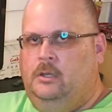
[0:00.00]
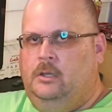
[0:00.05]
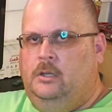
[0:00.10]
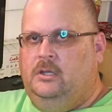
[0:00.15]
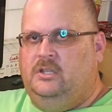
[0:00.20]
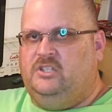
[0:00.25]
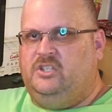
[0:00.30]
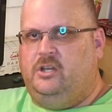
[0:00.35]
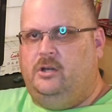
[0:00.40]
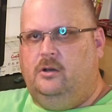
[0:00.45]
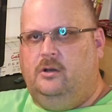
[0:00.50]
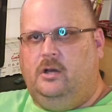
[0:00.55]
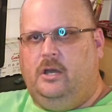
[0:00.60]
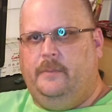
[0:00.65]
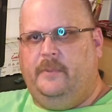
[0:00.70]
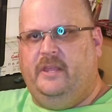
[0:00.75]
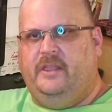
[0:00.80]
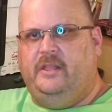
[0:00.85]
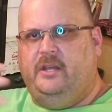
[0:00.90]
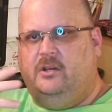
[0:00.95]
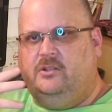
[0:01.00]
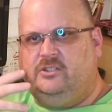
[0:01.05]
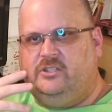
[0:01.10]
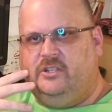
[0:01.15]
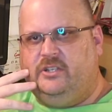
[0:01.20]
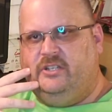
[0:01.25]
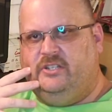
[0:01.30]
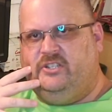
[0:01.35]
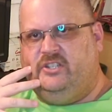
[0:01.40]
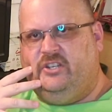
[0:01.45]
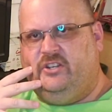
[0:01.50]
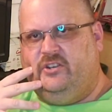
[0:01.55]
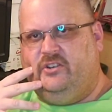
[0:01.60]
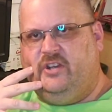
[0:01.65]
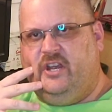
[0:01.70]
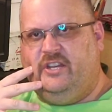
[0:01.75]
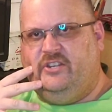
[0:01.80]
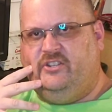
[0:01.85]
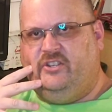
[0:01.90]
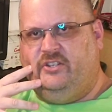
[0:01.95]
So, I mean, those are
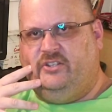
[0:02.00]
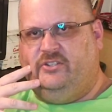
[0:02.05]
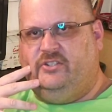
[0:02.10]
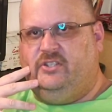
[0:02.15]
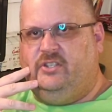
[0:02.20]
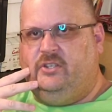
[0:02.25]
considerations.